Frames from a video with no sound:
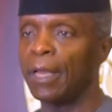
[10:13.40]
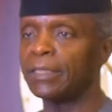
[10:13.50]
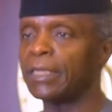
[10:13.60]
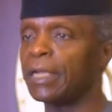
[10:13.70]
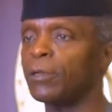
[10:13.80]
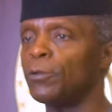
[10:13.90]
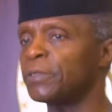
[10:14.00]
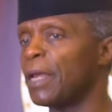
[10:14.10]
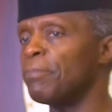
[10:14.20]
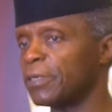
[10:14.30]
As I
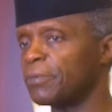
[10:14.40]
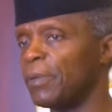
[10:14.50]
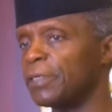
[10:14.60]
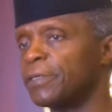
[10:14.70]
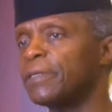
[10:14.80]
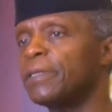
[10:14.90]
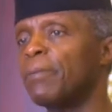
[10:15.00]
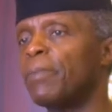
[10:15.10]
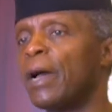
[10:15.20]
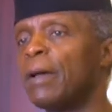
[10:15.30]
close, I must mention
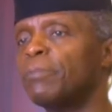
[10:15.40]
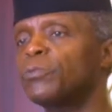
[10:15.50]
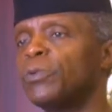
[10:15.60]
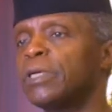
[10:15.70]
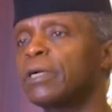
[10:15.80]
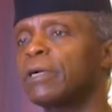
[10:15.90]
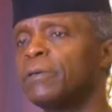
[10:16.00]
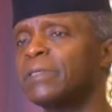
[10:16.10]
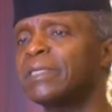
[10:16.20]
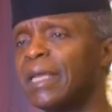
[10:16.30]
that perhaps we
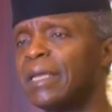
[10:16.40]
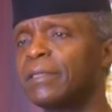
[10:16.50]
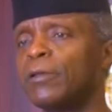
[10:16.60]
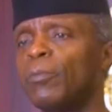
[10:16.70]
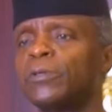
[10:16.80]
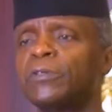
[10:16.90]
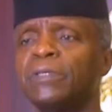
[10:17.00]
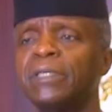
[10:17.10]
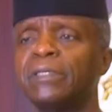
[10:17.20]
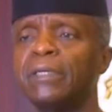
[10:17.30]
could take the
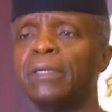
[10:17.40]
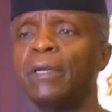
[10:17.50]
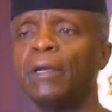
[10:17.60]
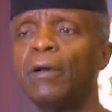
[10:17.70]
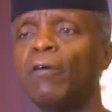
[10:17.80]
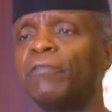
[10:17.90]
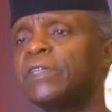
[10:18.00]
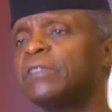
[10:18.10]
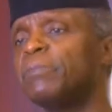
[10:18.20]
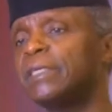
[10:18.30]
opportunity of
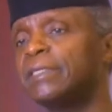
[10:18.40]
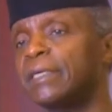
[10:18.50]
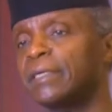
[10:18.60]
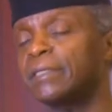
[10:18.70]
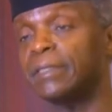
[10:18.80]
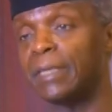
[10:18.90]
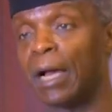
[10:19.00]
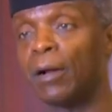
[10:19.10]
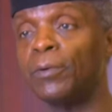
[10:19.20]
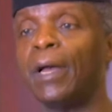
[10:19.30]
these meetings
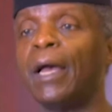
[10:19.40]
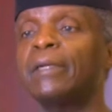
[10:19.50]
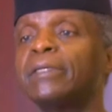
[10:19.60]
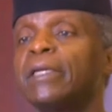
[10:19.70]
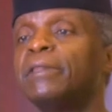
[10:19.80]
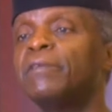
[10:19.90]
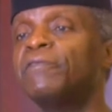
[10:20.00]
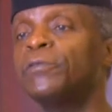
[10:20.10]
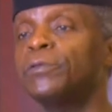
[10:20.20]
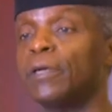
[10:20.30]
now and in the
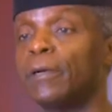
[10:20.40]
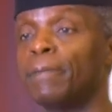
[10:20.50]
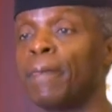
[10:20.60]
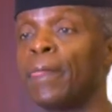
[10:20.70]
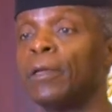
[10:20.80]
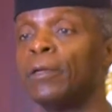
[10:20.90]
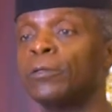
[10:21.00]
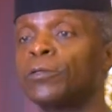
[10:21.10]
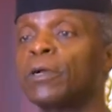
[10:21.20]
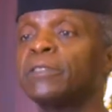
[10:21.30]
future
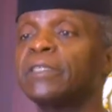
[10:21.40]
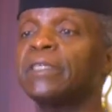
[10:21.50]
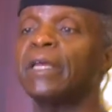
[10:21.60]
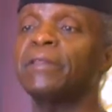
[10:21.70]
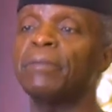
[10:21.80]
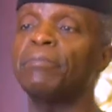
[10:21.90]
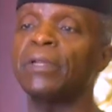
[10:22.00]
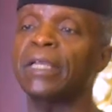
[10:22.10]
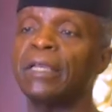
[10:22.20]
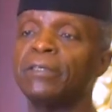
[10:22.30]
to consider the
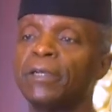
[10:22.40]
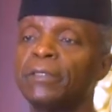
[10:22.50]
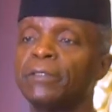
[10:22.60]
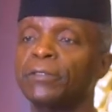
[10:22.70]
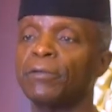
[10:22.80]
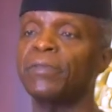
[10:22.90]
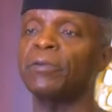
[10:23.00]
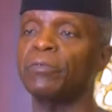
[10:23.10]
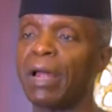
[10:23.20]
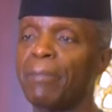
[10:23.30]
implications of
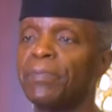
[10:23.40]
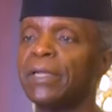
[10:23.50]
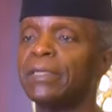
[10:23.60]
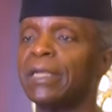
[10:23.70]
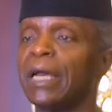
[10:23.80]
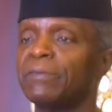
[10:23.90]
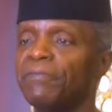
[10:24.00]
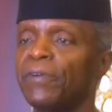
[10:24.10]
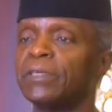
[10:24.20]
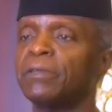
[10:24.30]
the rapid and
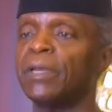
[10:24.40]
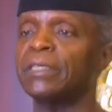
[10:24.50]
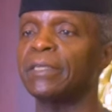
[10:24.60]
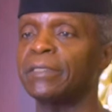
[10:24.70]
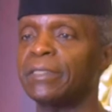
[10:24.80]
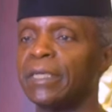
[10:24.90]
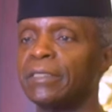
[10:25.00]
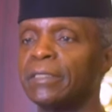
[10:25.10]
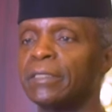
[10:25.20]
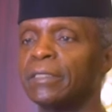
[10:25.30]
fundamental
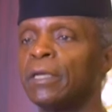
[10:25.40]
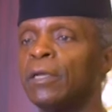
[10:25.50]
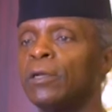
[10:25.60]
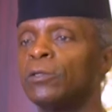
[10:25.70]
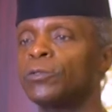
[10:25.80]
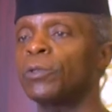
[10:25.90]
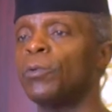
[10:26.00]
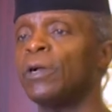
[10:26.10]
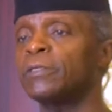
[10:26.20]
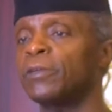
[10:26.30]
changes to the
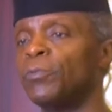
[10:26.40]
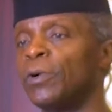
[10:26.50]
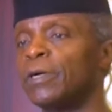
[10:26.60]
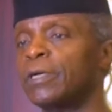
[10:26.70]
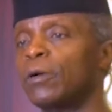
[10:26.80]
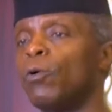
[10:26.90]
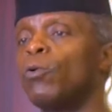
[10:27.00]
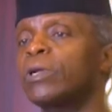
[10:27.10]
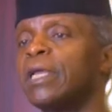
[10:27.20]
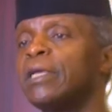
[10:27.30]
world of work
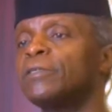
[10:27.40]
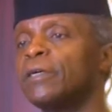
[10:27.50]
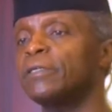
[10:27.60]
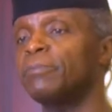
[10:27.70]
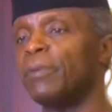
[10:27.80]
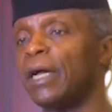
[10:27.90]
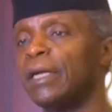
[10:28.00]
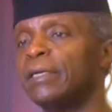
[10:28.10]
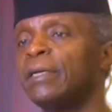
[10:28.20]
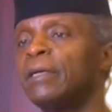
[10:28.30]
occasioned
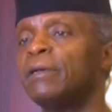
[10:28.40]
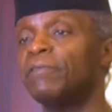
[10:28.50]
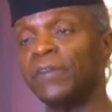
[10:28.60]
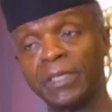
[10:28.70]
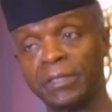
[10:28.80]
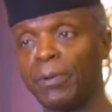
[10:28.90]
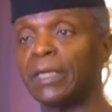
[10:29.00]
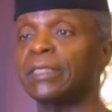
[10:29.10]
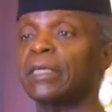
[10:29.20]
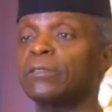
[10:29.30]
by first
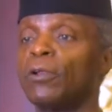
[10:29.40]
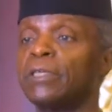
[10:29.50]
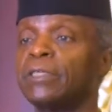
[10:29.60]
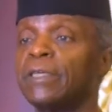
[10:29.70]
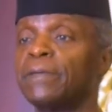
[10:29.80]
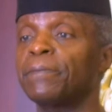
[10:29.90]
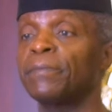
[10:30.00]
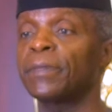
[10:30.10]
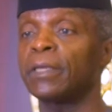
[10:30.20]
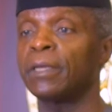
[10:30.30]
by technology,
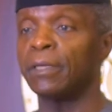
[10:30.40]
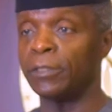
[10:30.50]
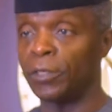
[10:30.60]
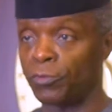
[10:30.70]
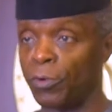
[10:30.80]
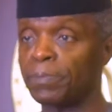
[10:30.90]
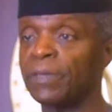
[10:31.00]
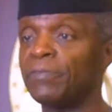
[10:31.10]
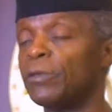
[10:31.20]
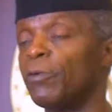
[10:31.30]

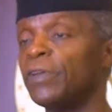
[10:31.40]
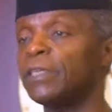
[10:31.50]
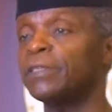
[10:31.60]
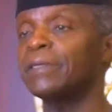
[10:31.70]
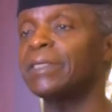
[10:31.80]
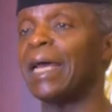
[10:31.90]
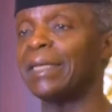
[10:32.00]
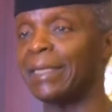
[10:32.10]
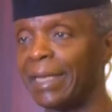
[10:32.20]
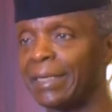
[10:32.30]
disruptive innovation,
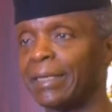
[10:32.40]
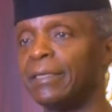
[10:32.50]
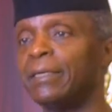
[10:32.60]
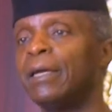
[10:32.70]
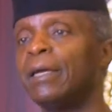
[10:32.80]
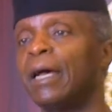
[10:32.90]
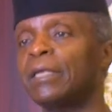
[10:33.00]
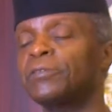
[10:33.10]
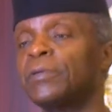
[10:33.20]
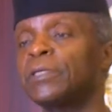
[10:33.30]
and lately
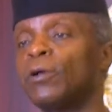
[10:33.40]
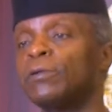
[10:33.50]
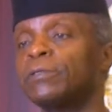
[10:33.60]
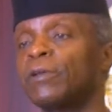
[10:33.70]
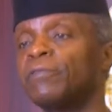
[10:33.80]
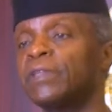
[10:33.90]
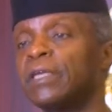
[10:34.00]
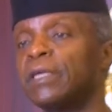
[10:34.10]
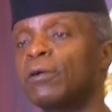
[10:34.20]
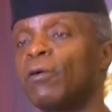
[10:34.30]
as a result of
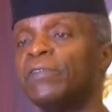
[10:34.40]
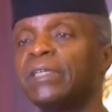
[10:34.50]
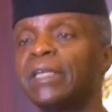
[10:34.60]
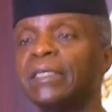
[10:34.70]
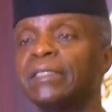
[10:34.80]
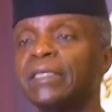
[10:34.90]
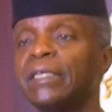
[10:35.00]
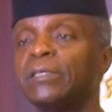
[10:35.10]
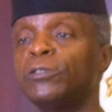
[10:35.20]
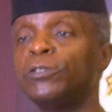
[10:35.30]
the COVID 19
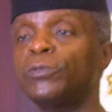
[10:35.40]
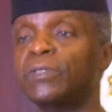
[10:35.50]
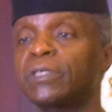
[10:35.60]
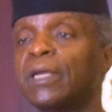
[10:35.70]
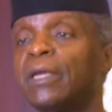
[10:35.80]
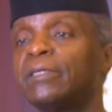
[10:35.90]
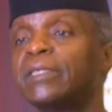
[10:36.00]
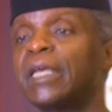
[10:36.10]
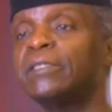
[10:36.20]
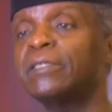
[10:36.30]
induced
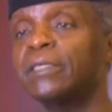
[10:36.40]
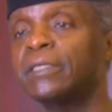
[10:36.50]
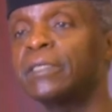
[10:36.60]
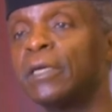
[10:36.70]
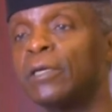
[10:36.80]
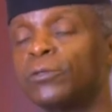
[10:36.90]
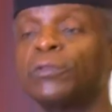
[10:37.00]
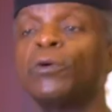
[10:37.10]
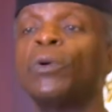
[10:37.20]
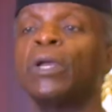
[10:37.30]
changes
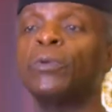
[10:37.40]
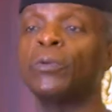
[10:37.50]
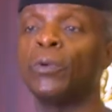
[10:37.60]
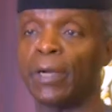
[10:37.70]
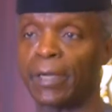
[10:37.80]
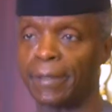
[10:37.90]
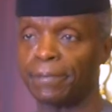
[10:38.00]
to the way we work.